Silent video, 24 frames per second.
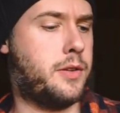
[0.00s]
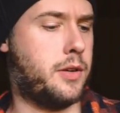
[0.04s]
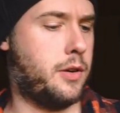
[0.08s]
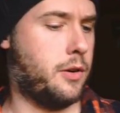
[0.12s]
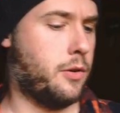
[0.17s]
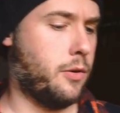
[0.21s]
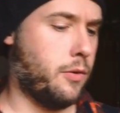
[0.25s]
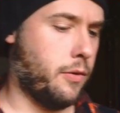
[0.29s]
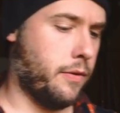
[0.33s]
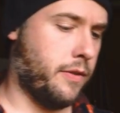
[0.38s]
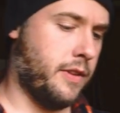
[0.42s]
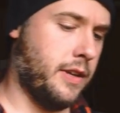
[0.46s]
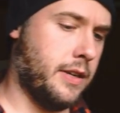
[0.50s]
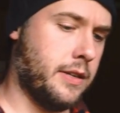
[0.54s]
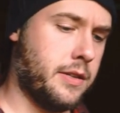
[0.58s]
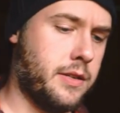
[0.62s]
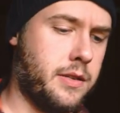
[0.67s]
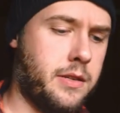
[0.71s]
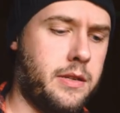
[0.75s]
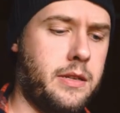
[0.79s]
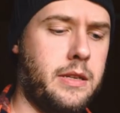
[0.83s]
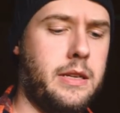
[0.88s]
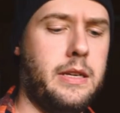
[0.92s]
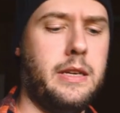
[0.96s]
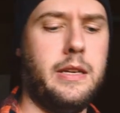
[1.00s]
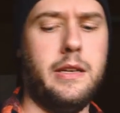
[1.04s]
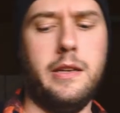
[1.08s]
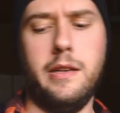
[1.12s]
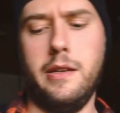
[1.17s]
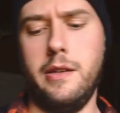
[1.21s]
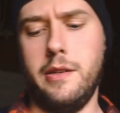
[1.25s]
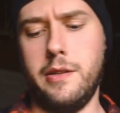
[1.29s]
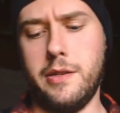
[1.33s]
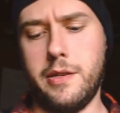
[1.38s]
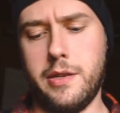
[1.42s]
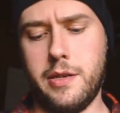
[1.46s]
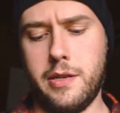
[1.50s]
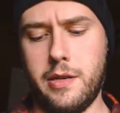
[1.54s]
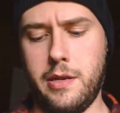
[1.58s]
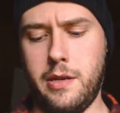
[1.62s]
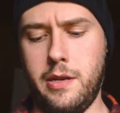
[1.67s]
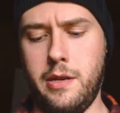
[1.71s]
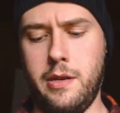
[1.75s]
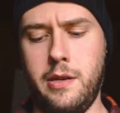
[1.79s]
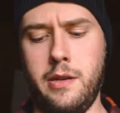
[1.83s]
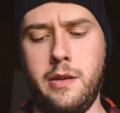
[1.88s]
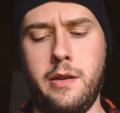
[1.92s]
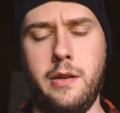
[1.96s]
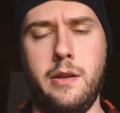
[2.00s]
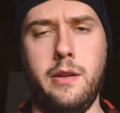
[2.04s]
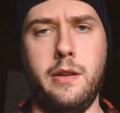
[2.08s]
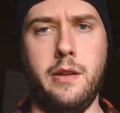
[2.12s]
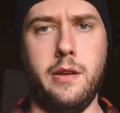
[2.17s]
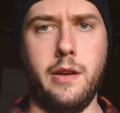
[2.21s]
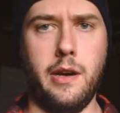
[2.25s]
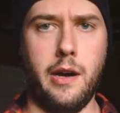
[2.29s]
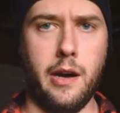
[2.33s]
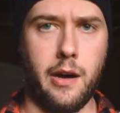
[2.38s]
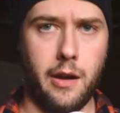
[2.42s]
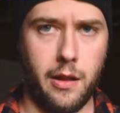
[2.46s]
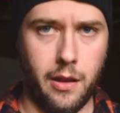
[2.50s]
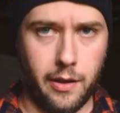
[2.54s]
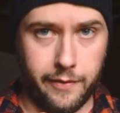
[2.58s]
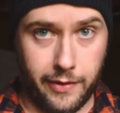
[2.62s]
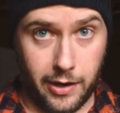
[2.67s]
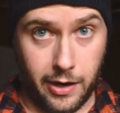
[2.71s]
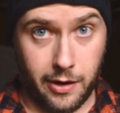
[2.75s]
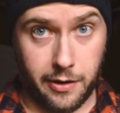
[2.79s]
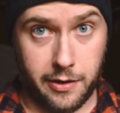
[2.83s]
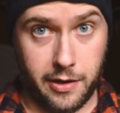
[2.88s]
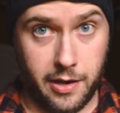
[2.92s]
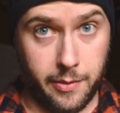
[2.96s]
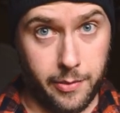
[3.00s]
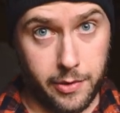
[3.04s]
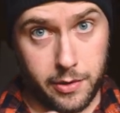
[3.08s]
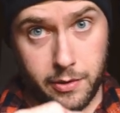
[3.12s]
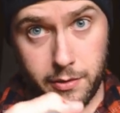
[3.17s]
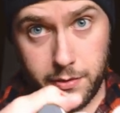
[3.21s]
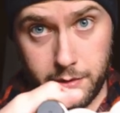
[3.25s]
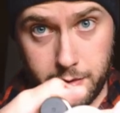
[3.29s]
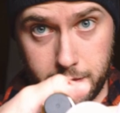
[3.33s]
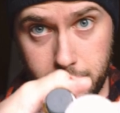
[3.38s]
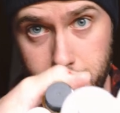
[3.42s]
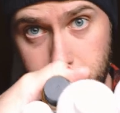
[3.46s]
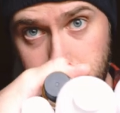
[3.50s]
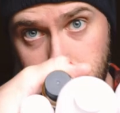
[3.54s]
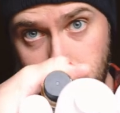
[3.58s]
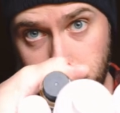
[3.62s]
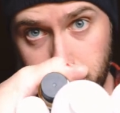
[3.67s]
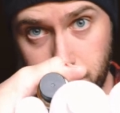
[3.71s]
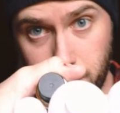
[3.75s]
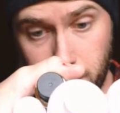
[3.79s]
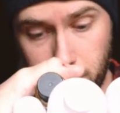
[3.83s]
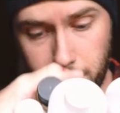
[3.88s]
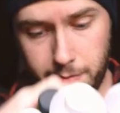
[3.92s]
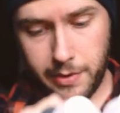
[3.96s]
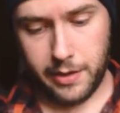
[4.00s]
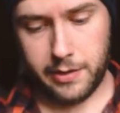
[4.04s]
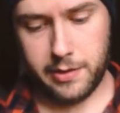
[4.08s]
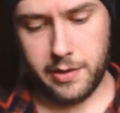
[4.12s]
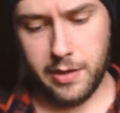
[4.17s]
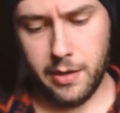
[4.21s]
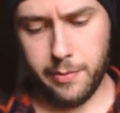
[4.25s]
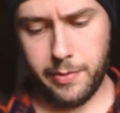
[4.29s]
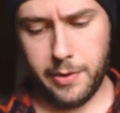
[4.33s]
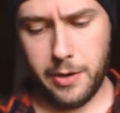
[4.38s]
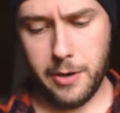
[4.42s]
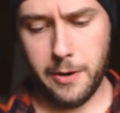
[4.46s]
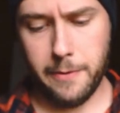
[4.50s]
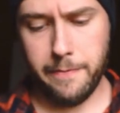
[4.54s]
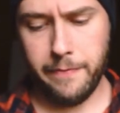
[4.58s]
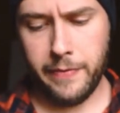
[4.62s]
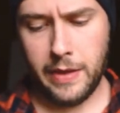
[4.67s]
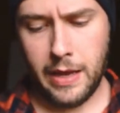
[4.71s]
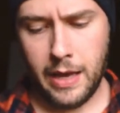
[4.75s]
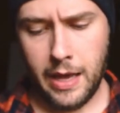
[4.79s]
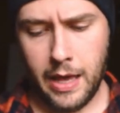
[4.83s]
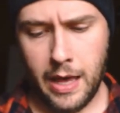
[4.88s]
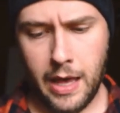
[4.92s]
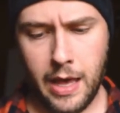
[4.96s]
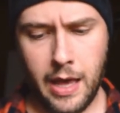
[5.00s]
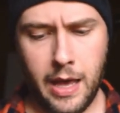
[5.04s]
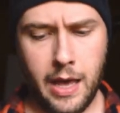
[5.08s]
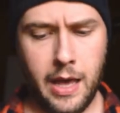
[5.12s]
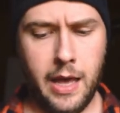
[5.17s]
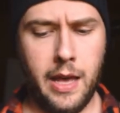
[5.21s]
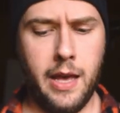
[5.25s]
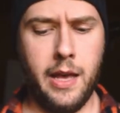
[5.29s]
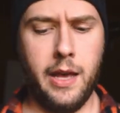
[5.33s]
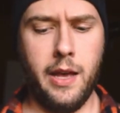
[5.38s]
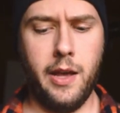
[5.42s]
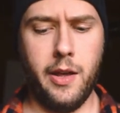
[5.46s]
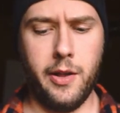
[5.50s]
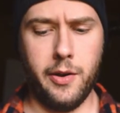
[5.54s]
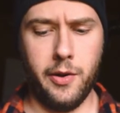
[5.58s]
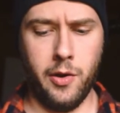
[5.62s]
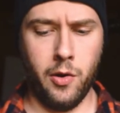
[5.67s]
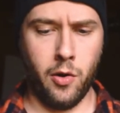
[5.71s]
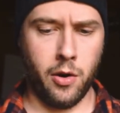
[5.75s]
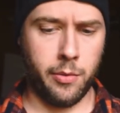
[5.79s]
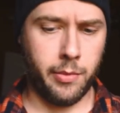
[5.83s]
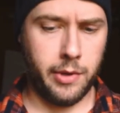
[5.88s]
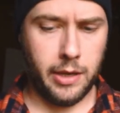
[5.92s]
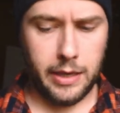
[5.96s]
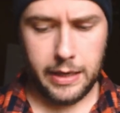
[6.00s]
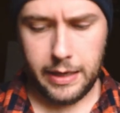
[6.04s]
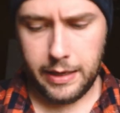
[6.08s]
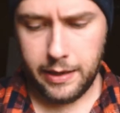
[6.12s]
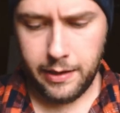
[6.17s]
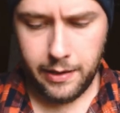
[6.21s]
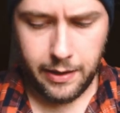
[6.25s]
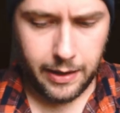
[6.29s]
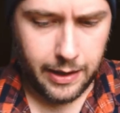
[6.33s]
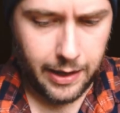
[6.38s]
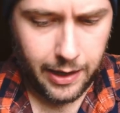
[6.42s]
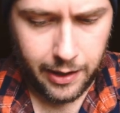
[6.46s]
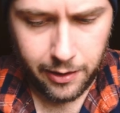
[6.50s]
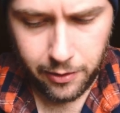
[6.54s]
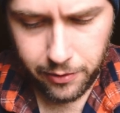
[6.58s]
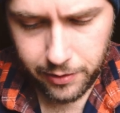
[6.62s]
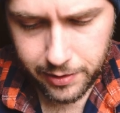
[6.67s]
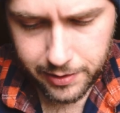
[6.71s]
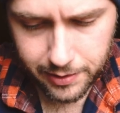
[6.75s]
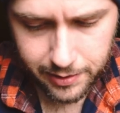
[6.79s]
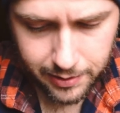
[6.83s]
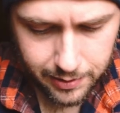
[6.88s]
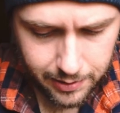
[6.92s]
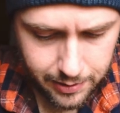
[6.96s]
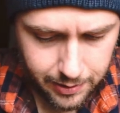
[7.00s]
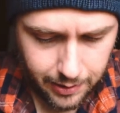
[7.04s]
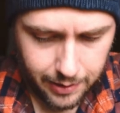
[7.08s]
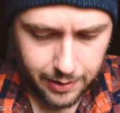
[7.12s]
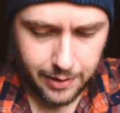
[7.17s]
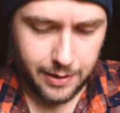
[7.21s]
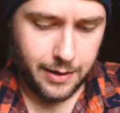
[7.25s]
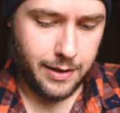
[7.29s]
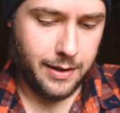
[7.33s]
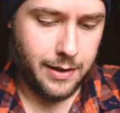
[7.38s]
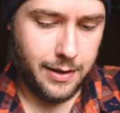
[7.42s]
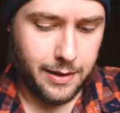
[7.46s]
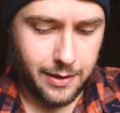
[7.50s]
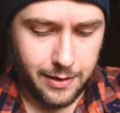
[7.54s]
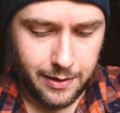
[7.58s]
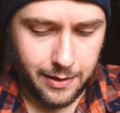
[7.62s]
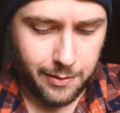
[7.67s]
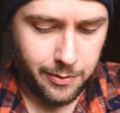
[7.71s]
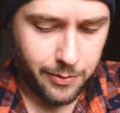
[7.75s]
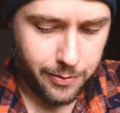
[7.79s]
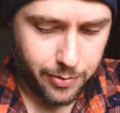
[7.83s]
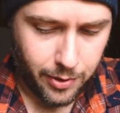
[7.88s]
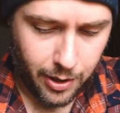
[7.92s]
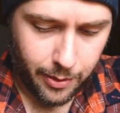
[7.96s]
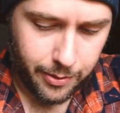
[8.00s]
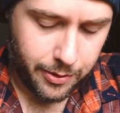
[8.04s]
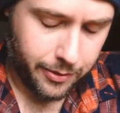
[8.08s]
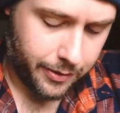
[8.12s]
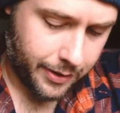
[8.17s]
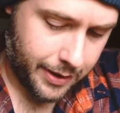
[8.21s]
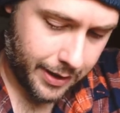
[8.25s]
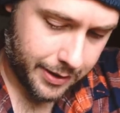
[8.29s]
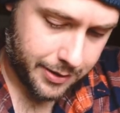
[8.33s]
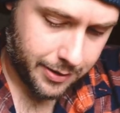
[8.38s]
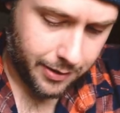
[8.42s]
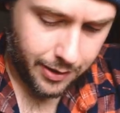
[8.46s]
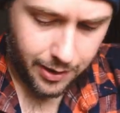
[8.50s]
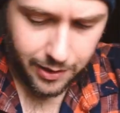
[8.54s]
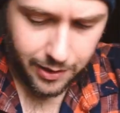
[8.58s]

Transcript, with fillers: so this is all of our chemicals that we're going to mix up here. Normally, and I know this is, uh, I'm probably going to